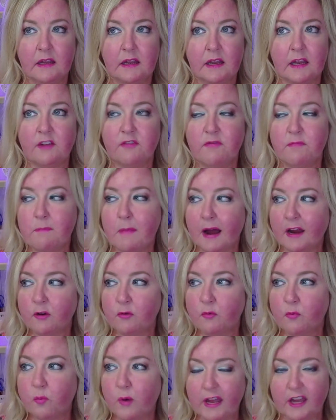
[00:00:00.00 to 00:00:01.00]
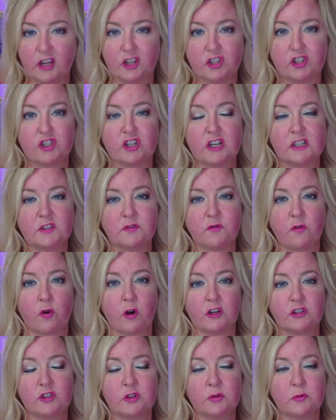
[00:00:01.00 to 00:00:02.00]
if my wish is
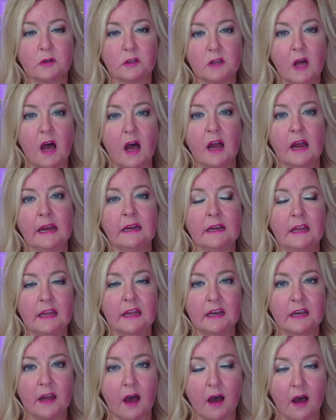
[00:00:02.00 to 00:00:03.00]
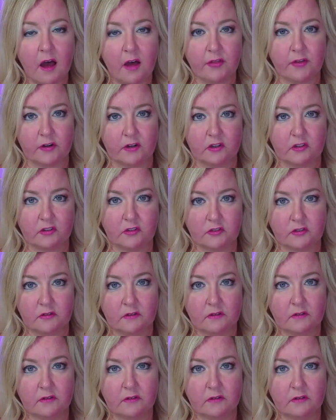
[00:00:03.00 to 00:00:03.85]
for it to align in others.